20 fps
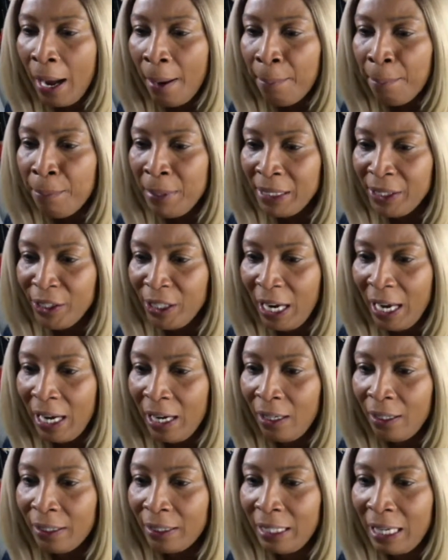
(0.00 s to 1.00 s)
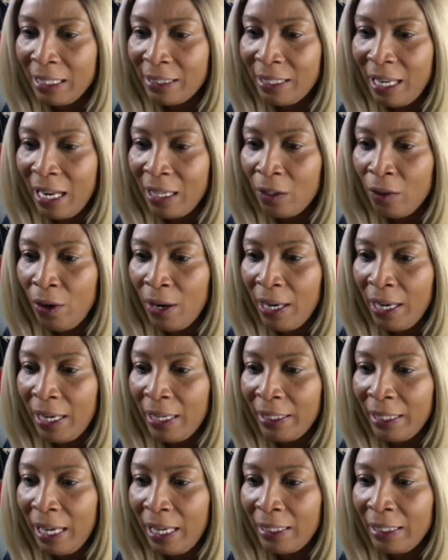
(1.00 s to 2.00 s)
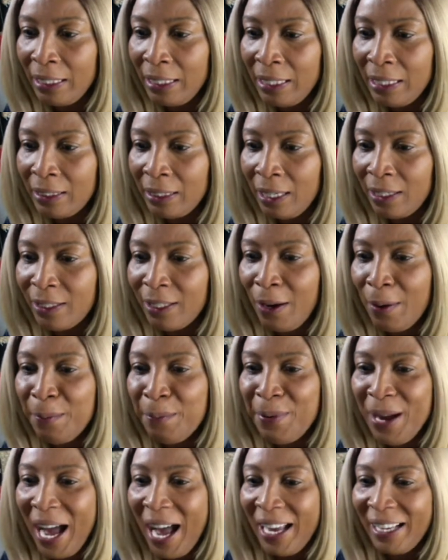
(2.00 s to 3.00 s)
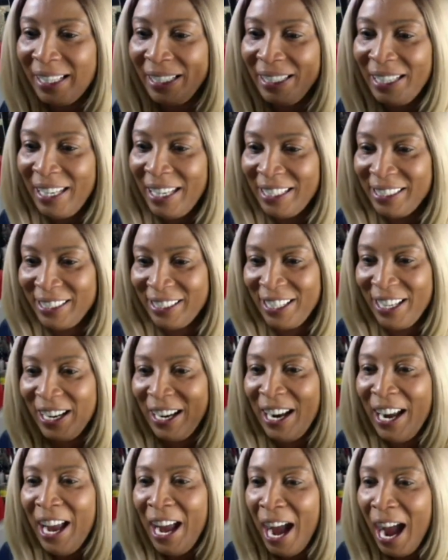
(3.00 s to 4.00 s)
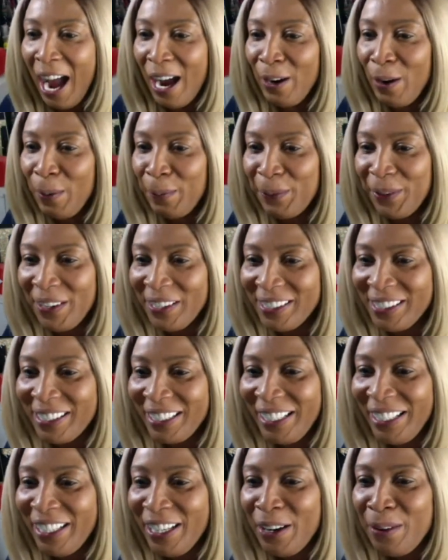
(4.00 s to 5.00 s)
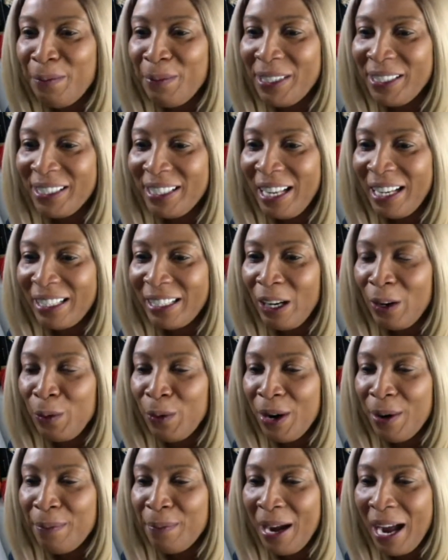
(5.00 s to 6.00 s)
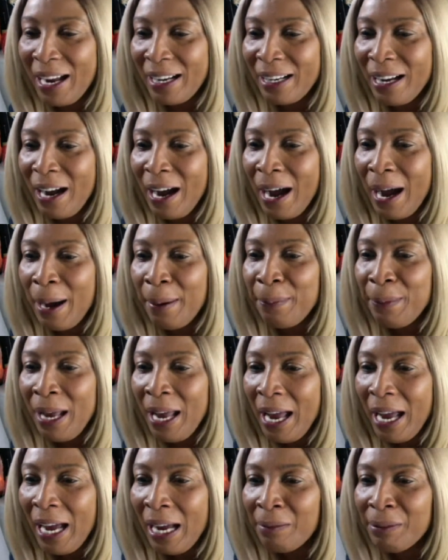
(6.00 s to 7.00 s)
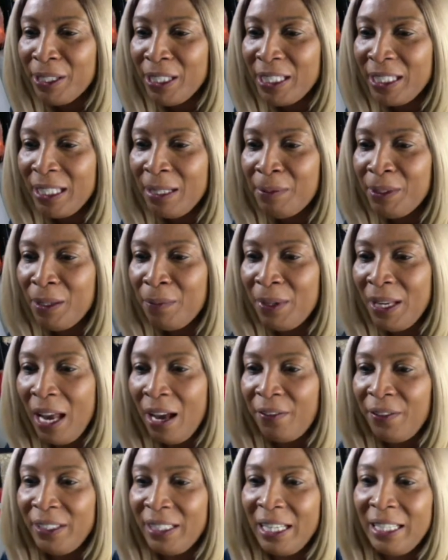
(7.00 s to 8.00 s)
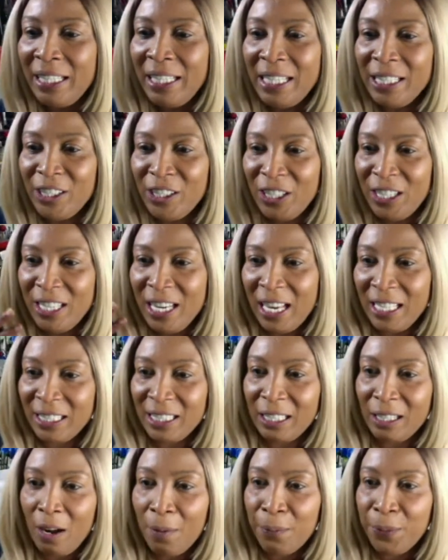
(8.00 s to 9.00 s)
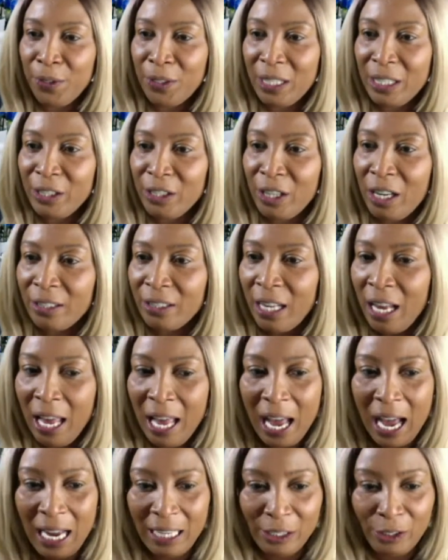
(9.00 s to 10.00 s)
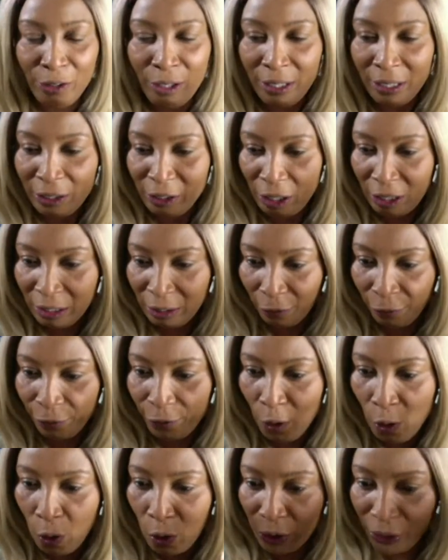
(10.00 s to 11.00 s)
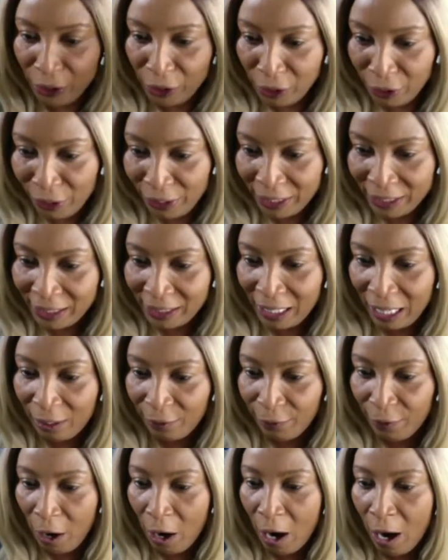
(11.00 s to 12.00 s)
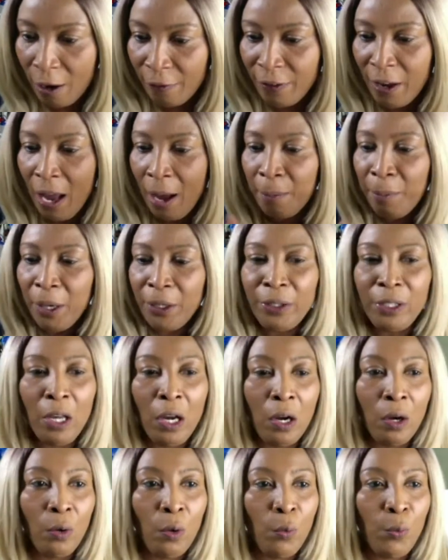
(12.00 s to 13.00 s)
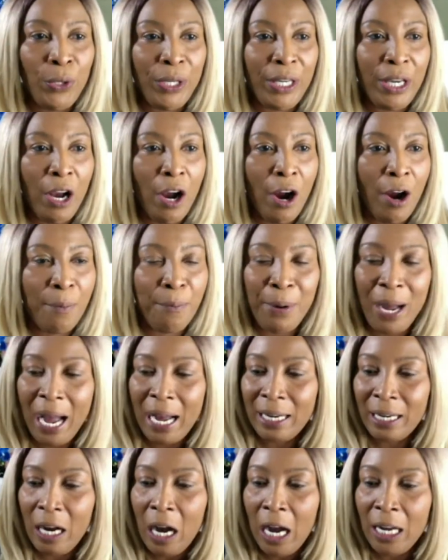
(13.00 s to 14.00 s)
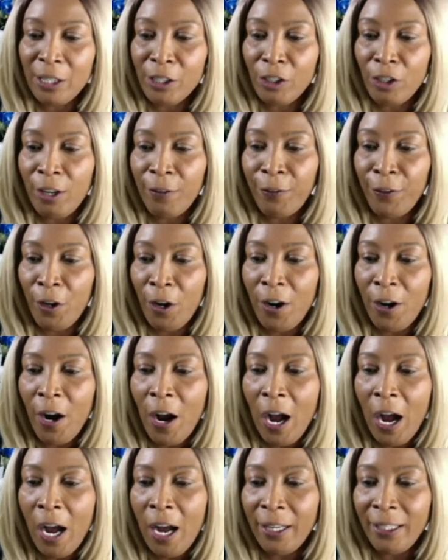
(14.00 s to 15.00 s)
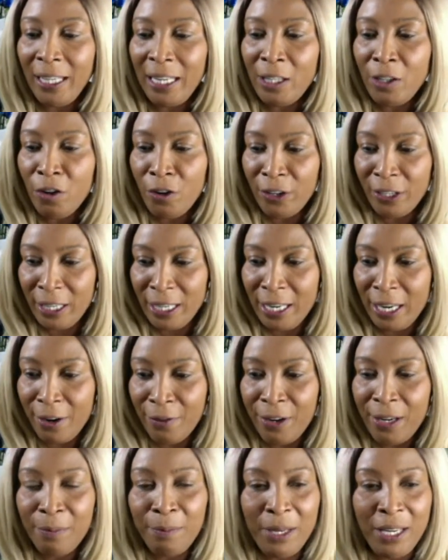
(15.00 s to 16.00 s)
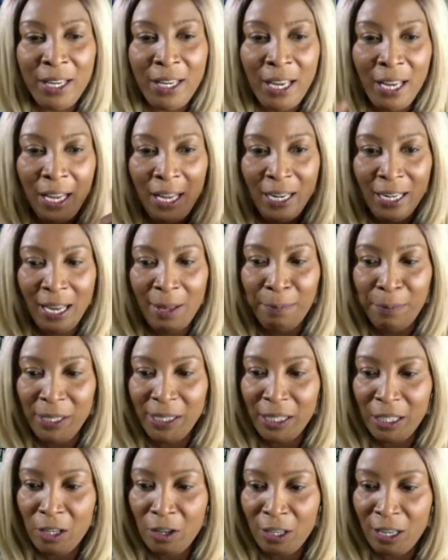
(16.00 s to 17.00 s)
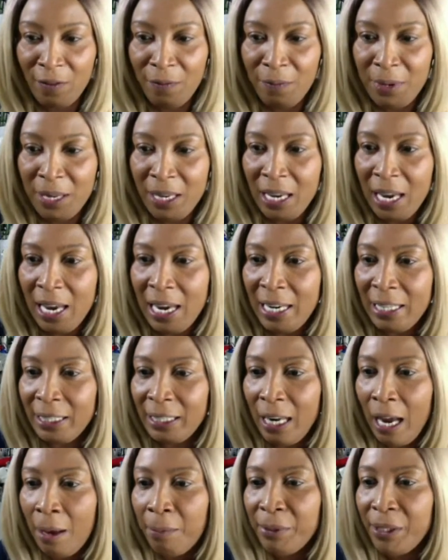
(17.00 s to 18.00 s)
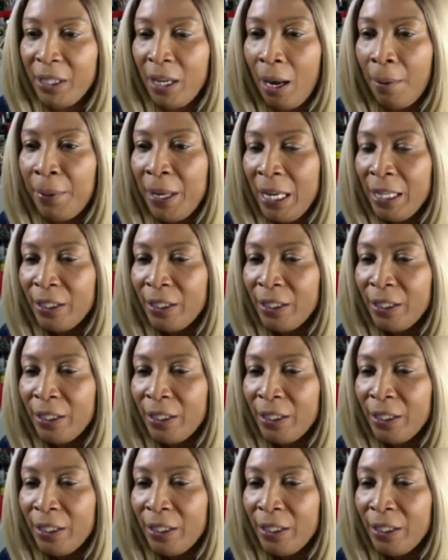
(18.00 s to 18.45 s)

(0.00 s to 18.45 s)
Michelle, guess I'll go ahead and eat and come back later. I hope you're still here, Michelle, because we're back up. She seems to be having an issue. Yes, the computer just froze, turned itself off, but now we are back on. So if you're on and you're hearing me, let me see you give me a thumbs up.